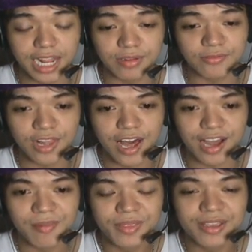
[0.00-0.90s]
random
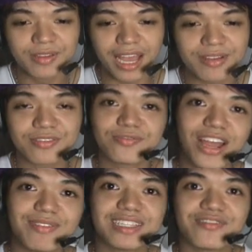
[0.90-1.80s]
vlog, yeah,
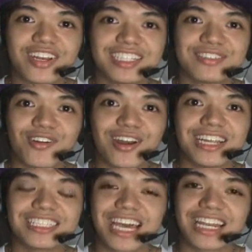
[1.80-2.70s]
Five Nights at Freddy's 4
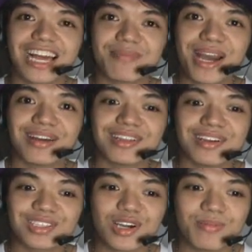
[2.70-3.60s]
is gonna come out on
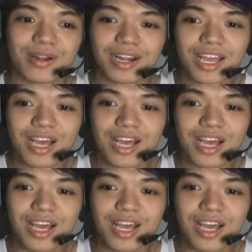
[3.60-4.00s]
October.